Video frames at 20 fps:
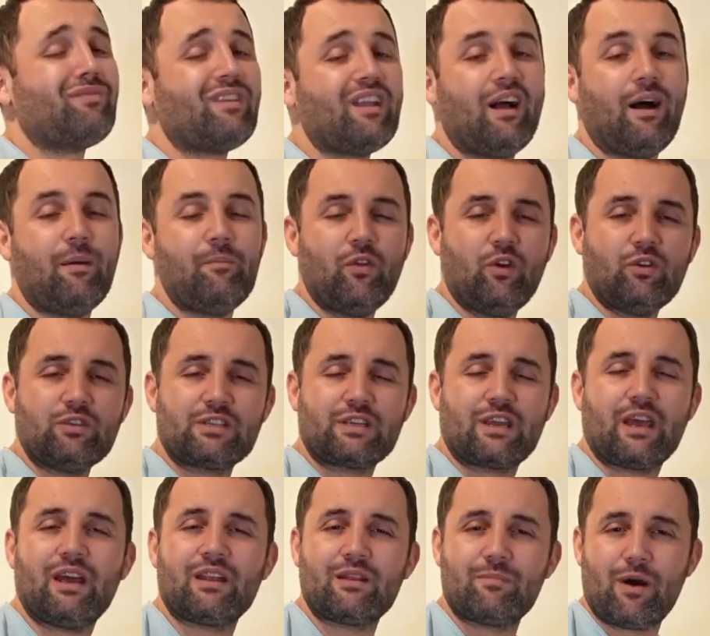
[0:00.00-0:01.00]
I'm not
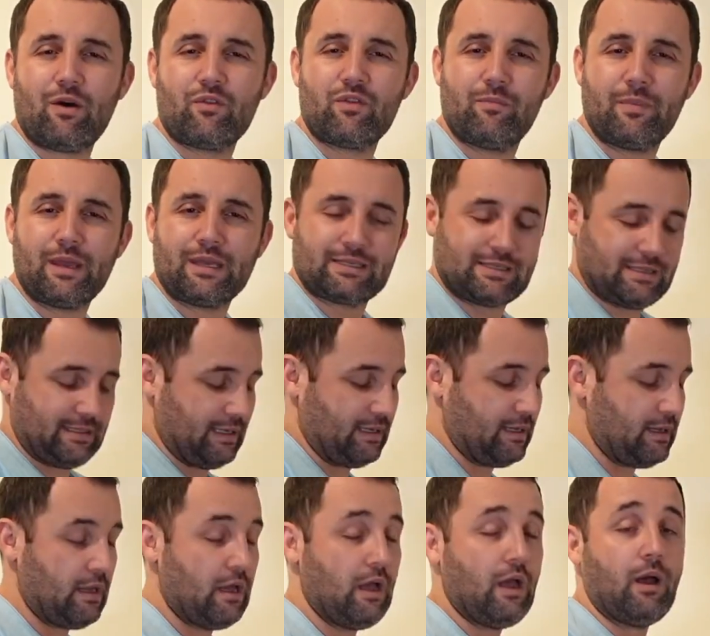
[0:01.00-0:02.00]
scared about the mixing,
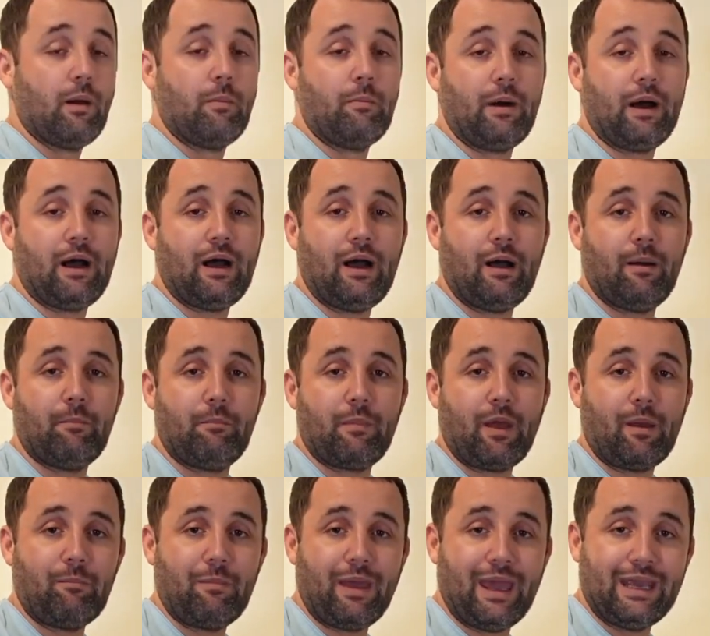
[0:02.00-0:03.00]
but
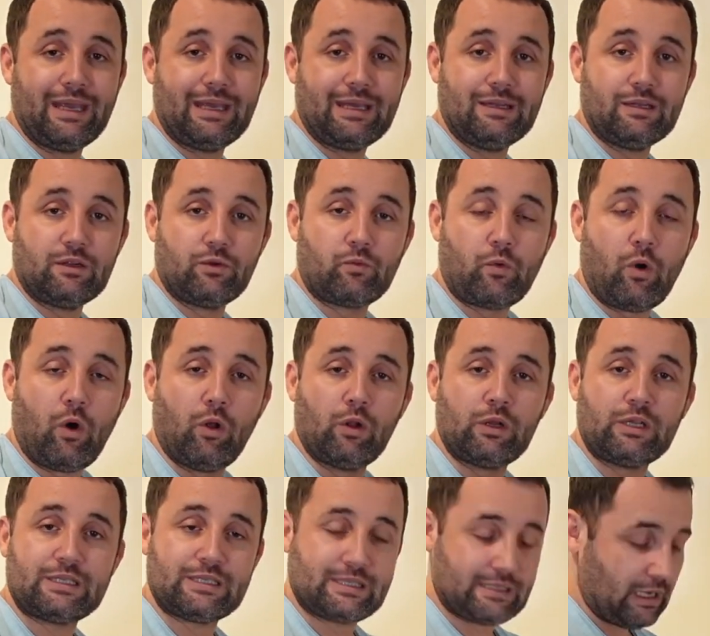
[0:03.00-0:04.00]
making the roll
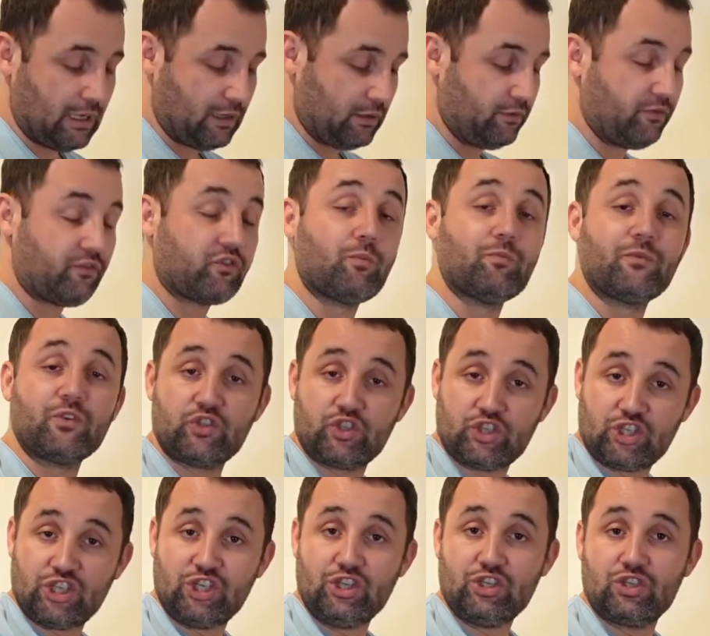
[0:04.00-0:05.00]
itself from the
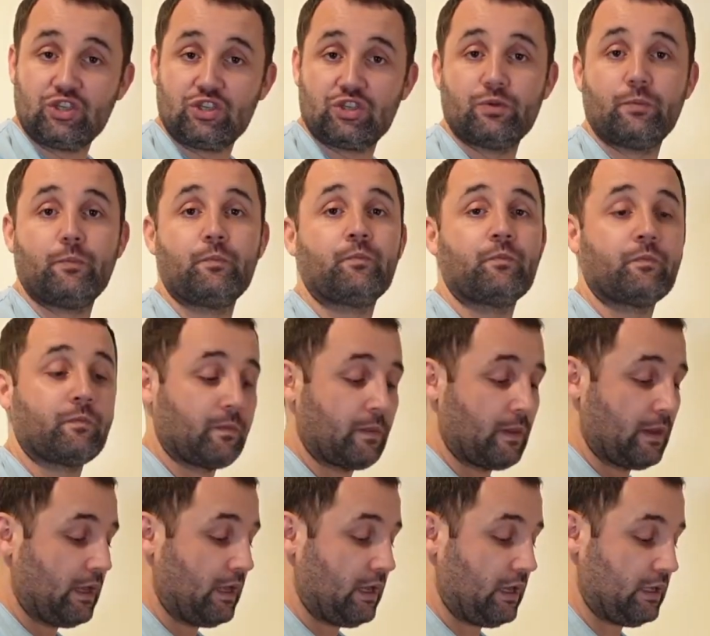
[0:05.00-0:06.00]
sheet,
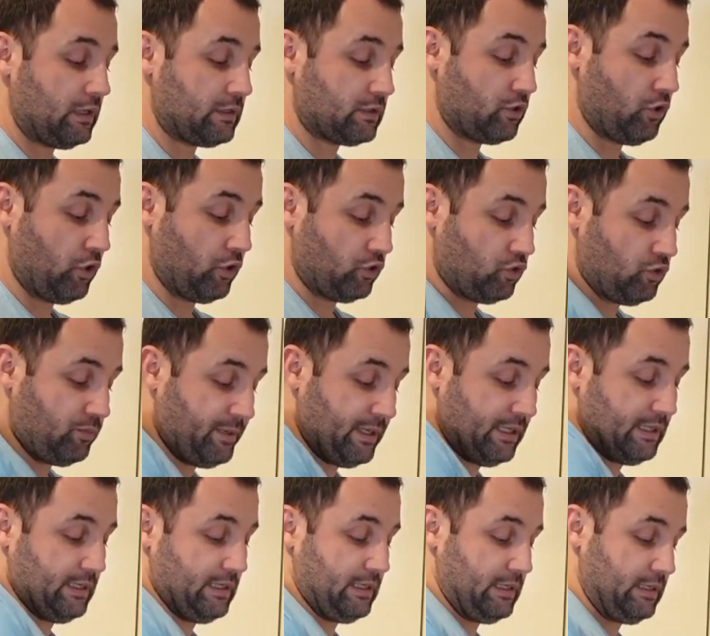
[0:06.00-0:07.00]
it's going to be
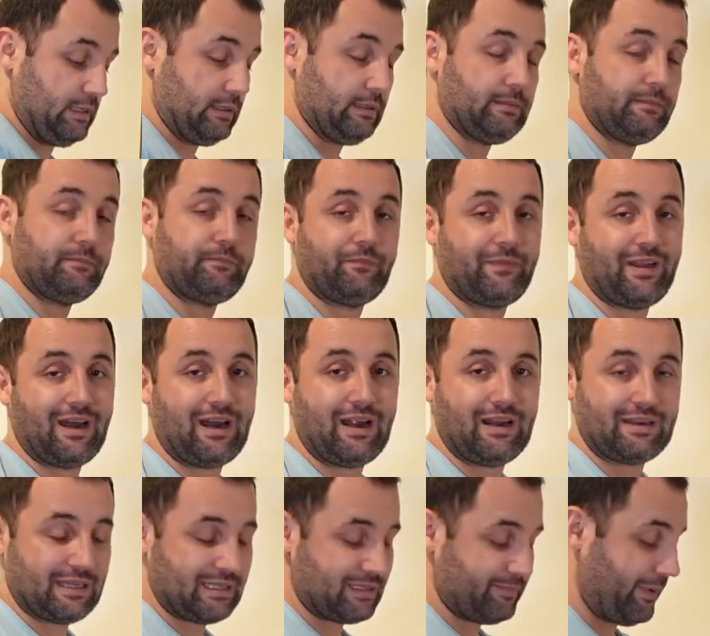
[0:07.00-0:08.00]
the
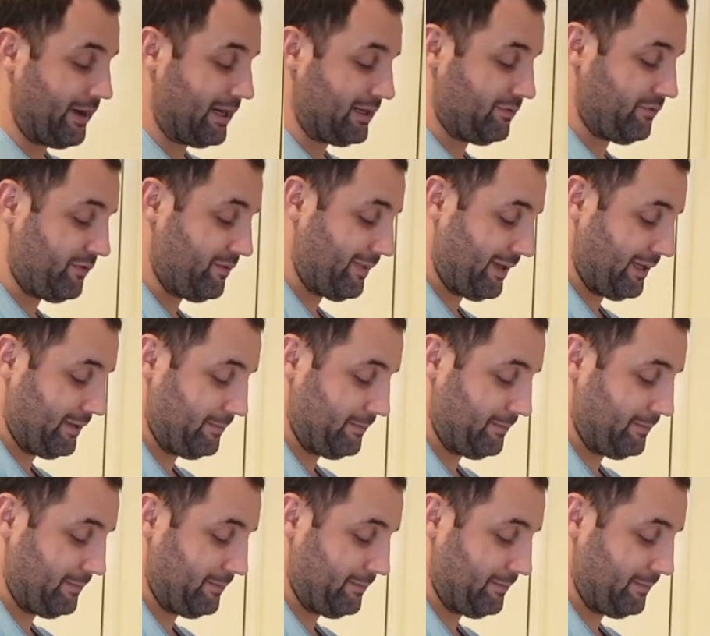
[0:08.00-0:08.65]
hardest part for me.